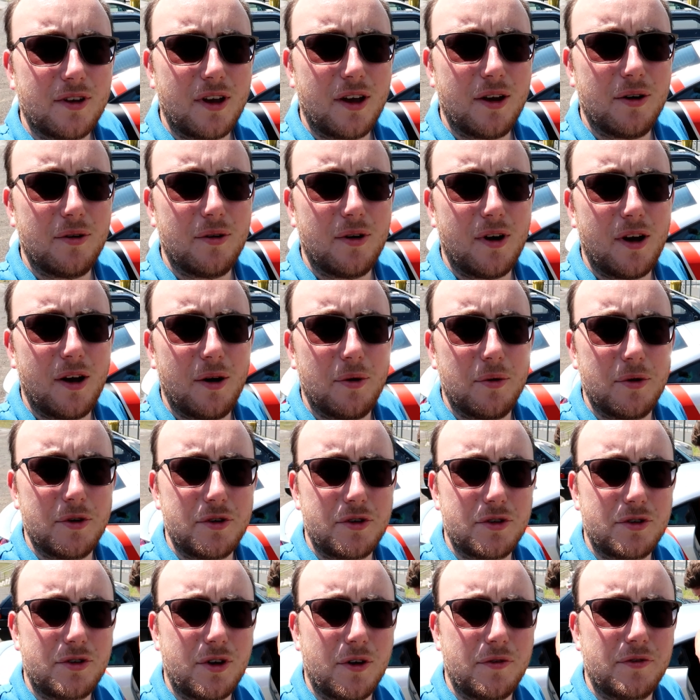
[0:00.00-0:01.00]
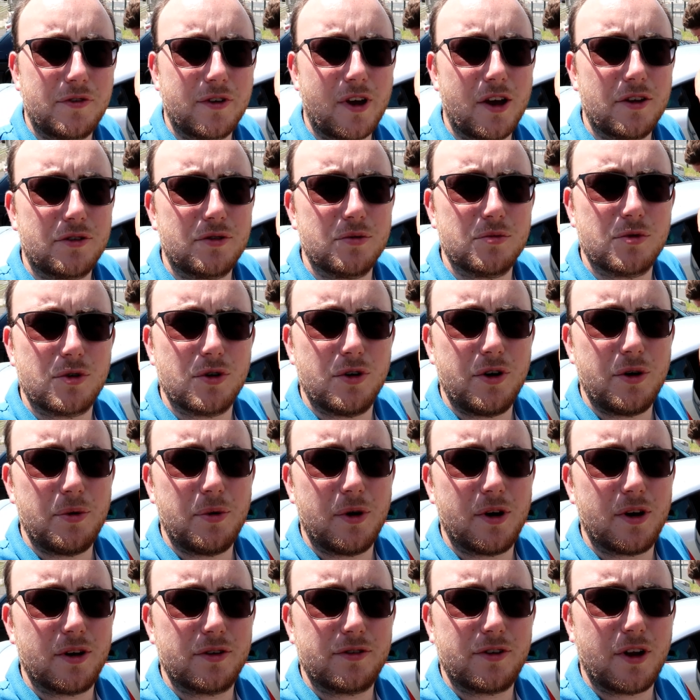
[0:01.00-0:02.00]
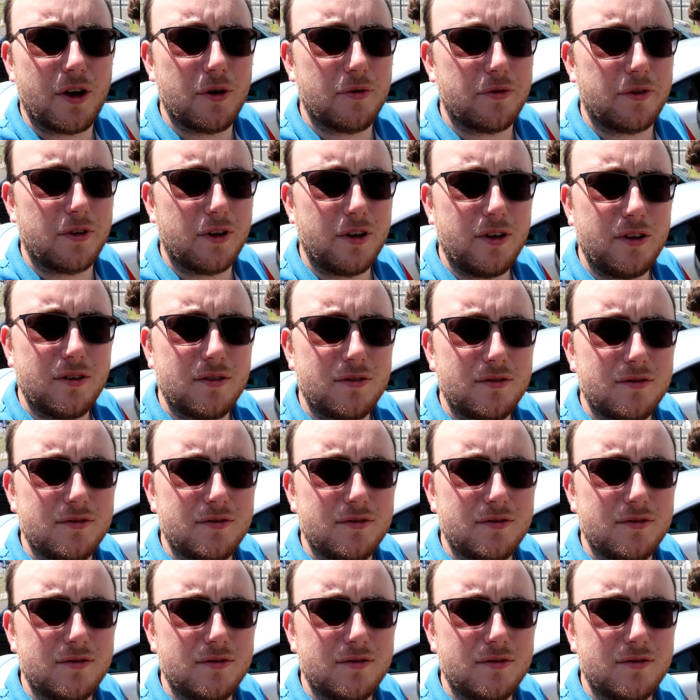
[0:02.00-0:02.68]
So we're just off to get some currywurst, hopefully.